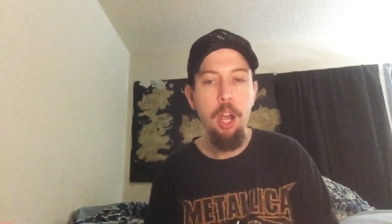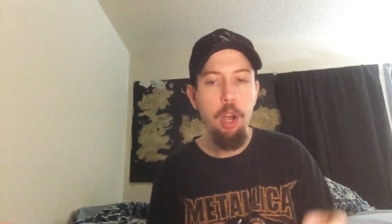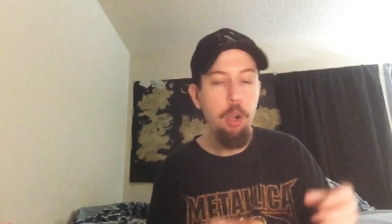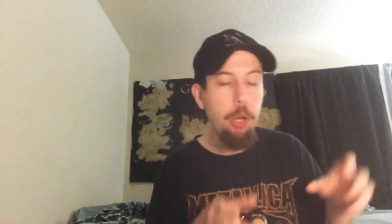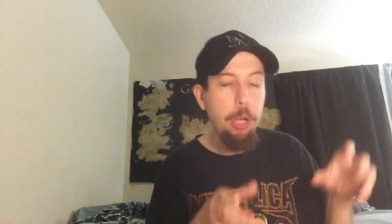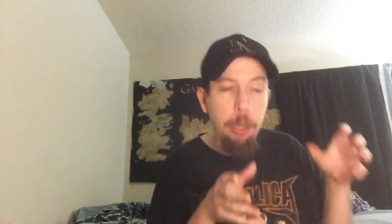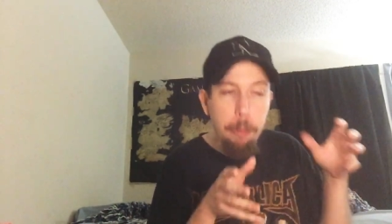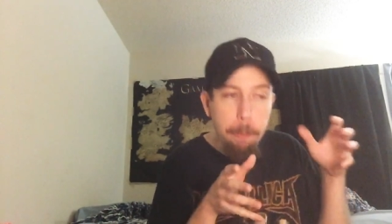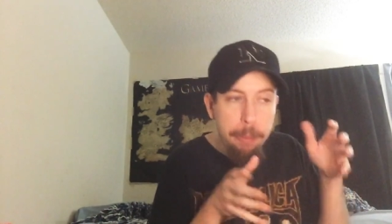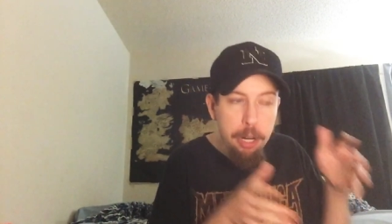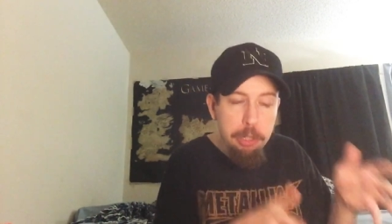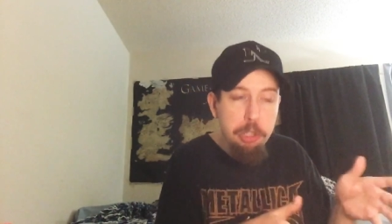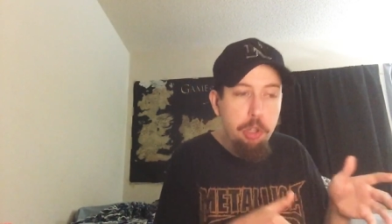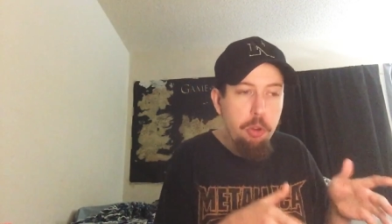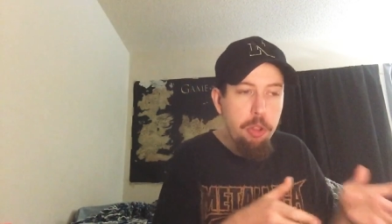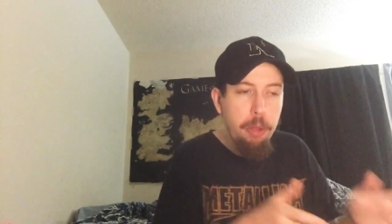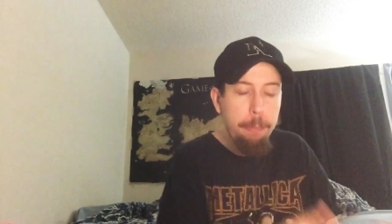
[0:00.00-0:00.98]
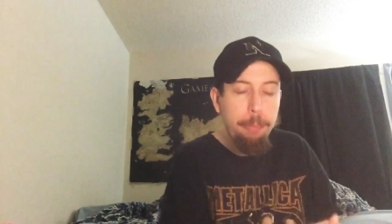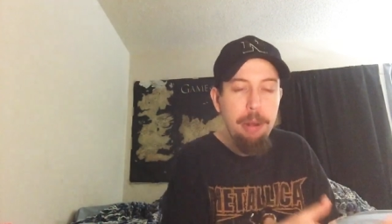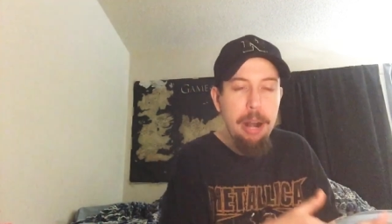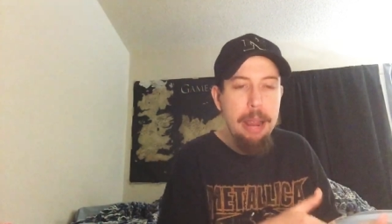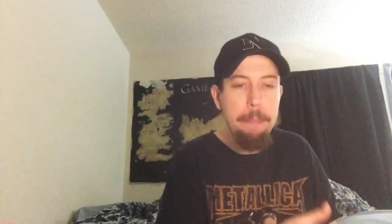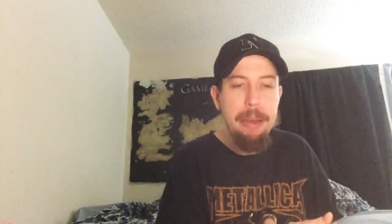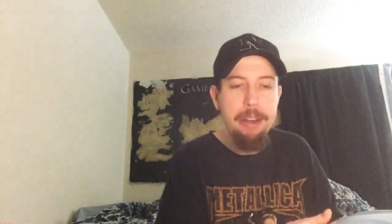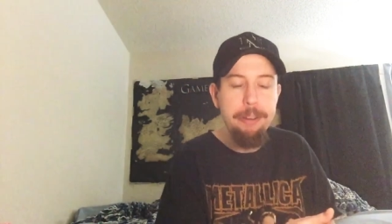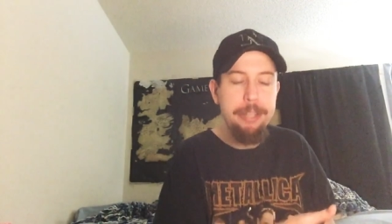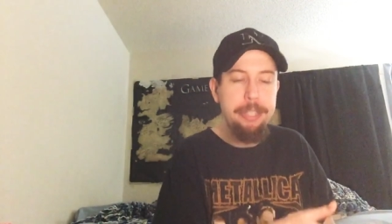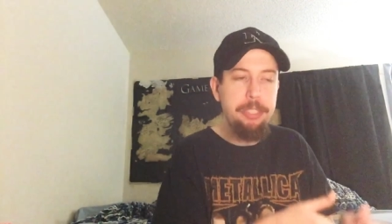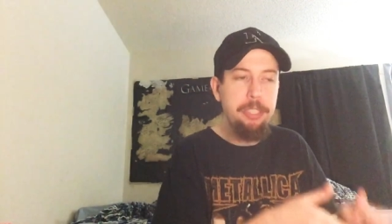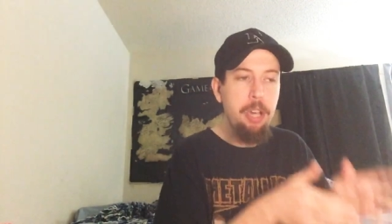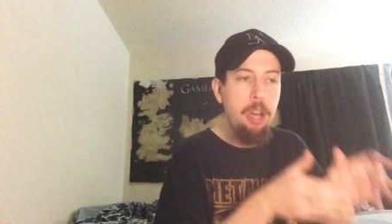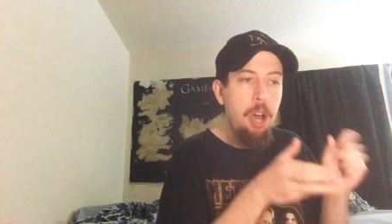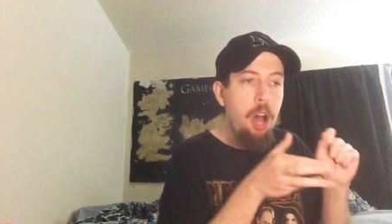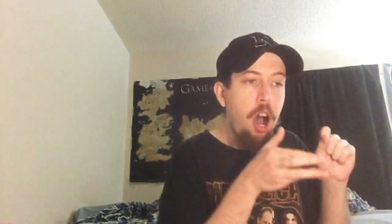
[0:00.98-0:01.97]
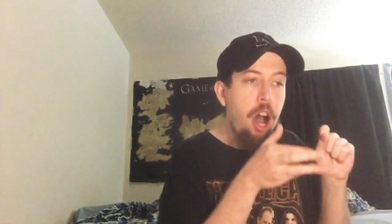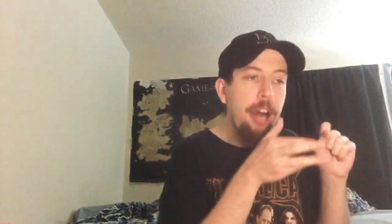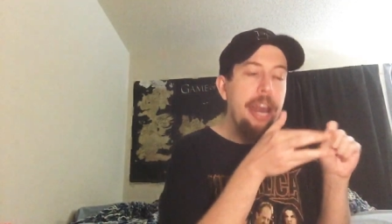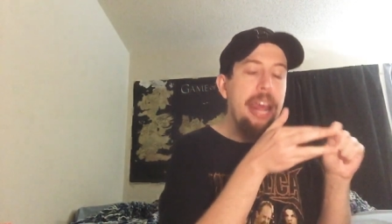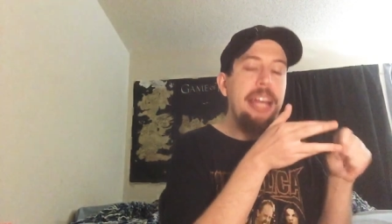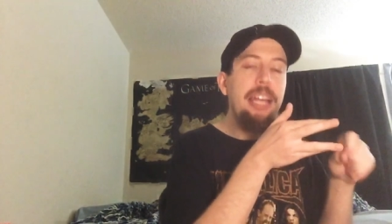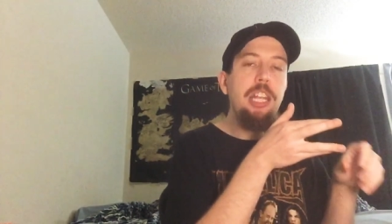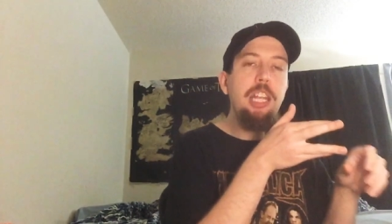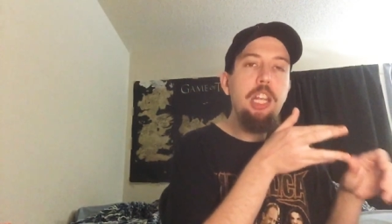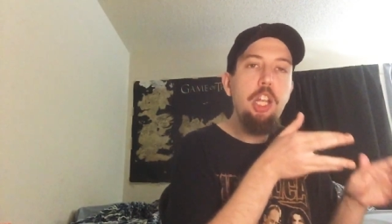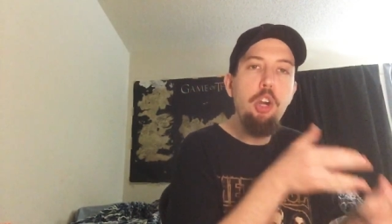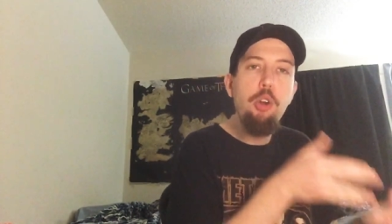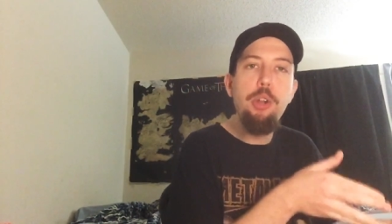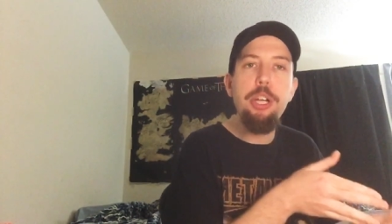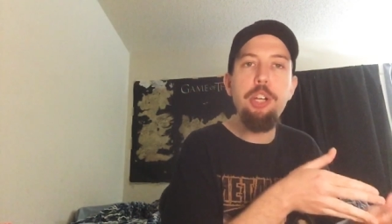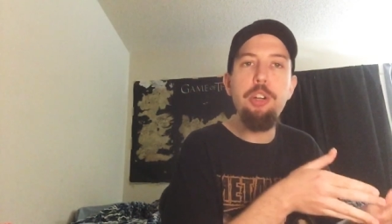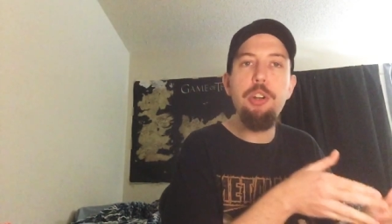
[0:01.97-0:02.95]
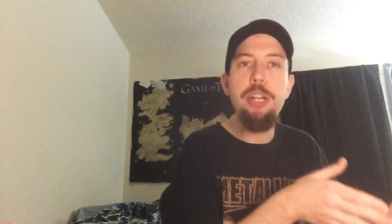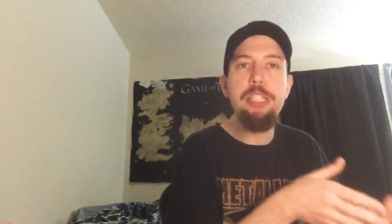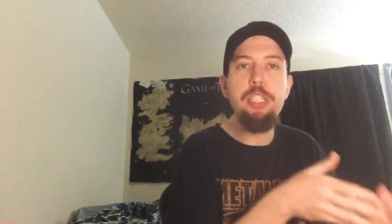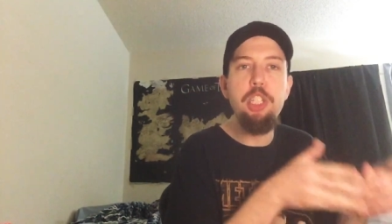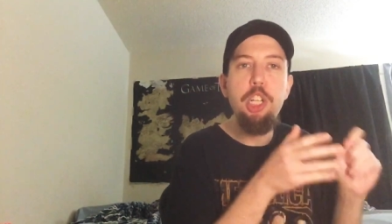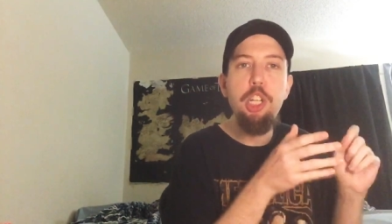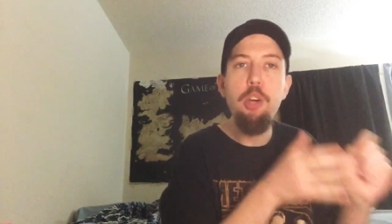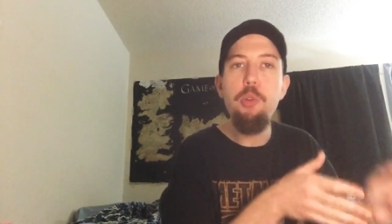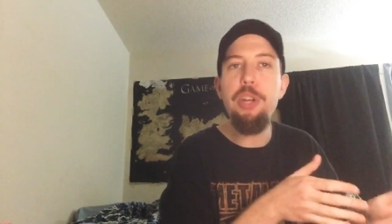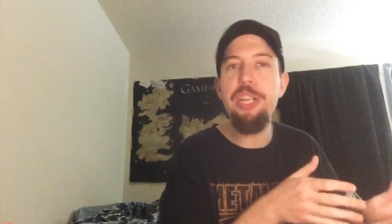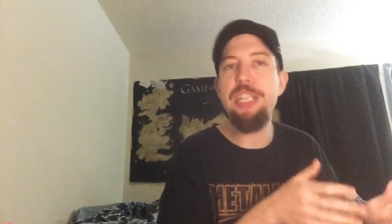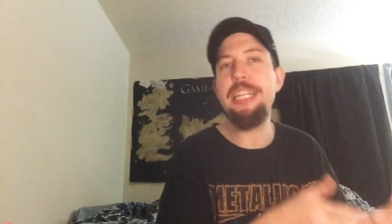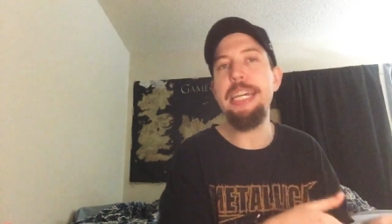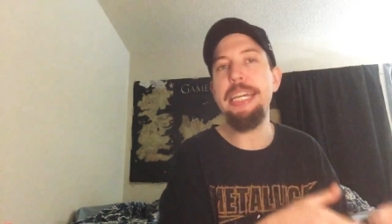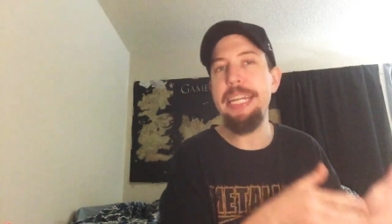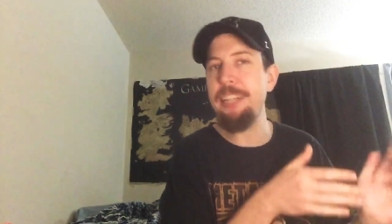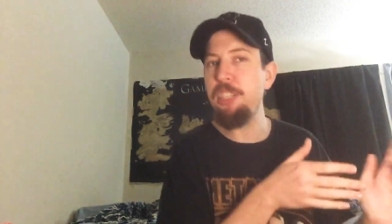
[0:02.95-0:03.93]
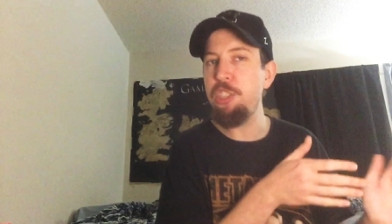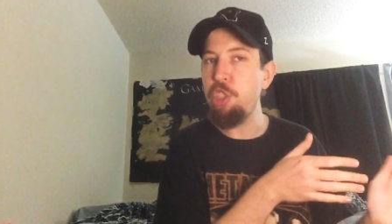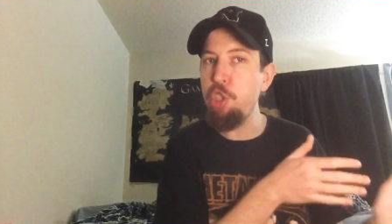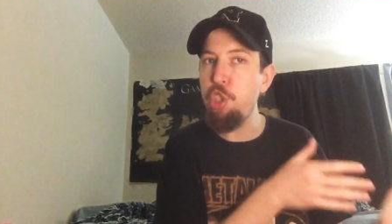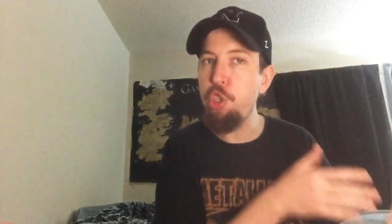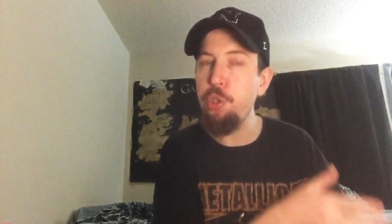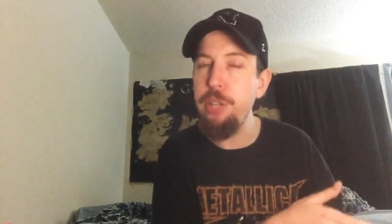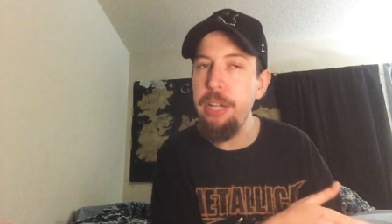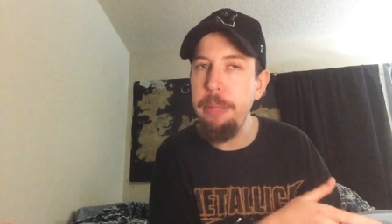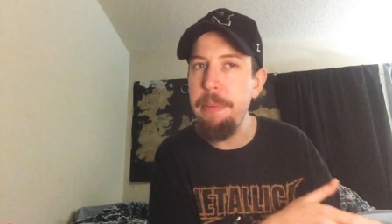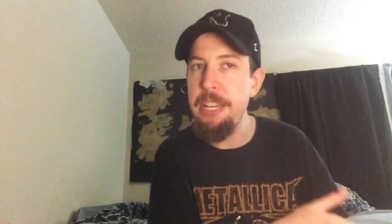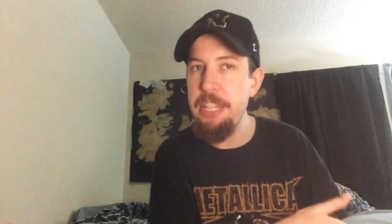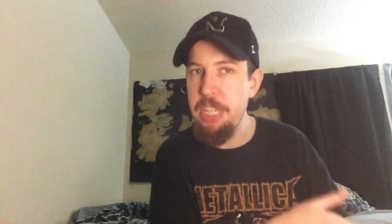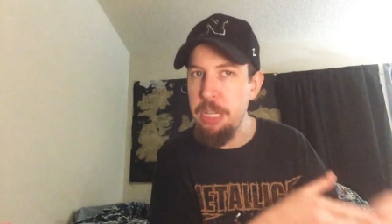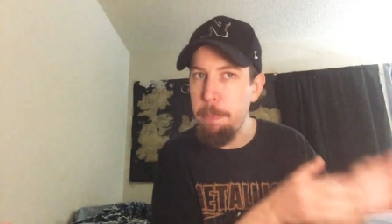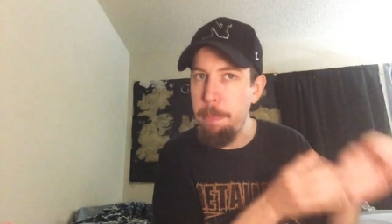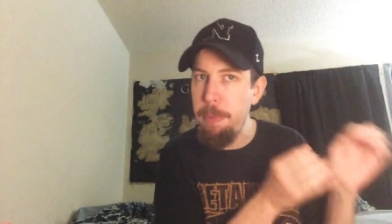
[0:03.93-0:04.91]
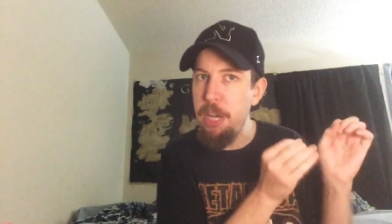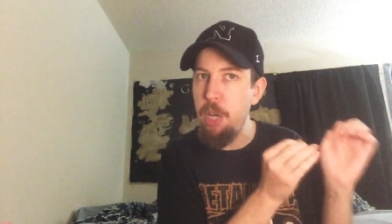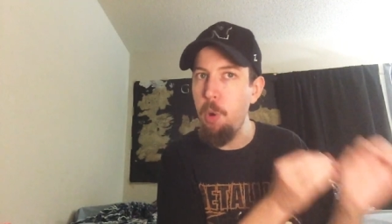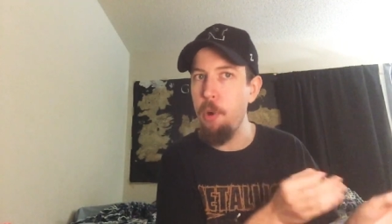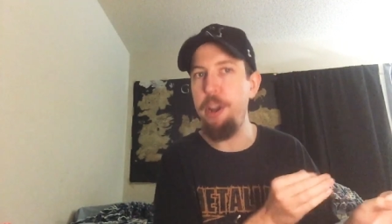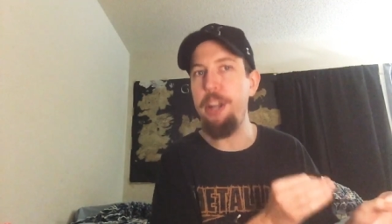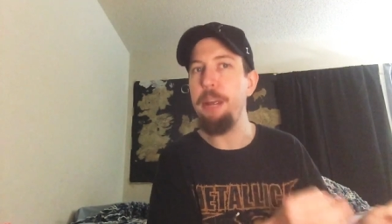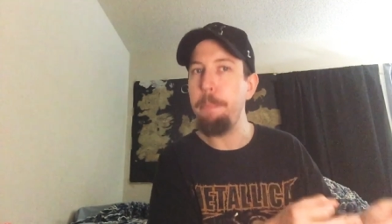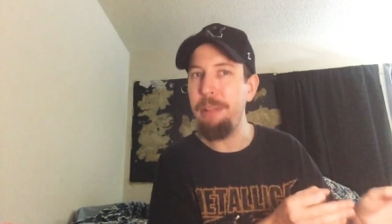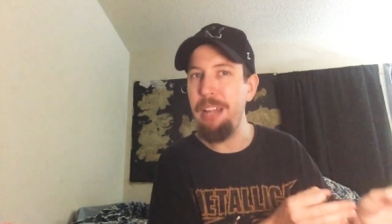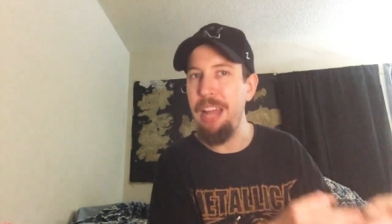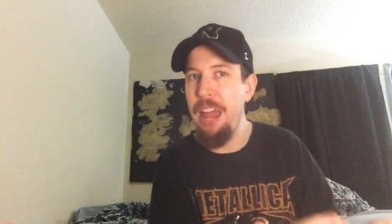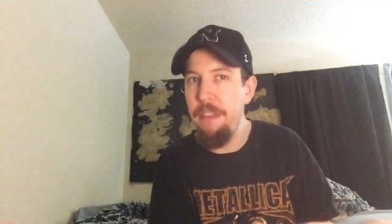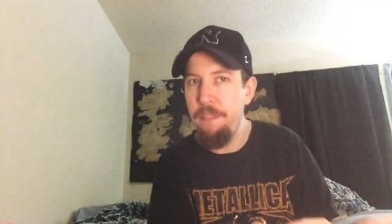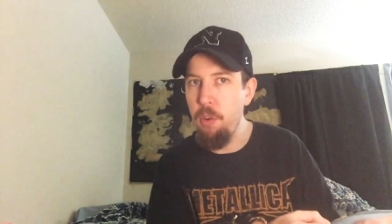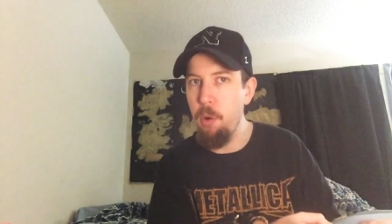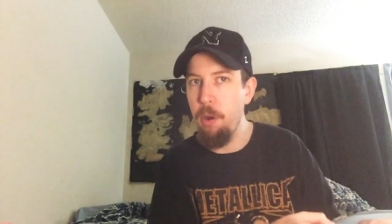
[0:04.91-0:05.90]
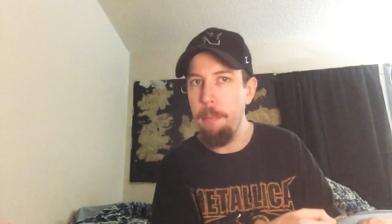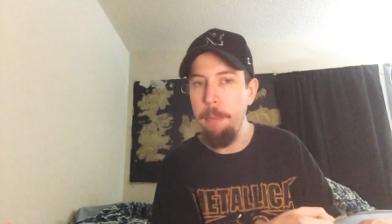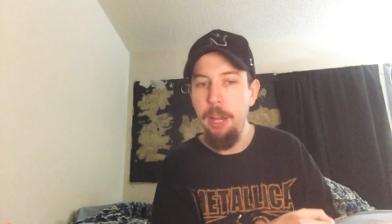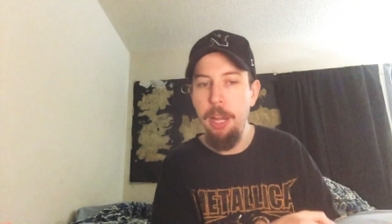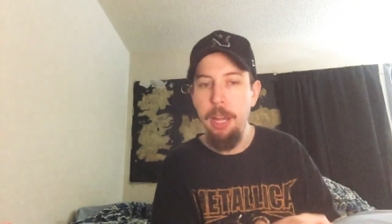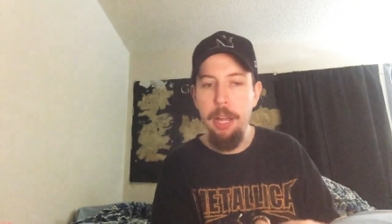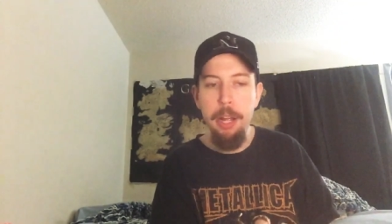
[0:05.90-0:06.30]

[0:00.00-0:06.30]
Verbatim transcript: who you push through the primaries on a ludicrous, lunatic, extremist minority platform.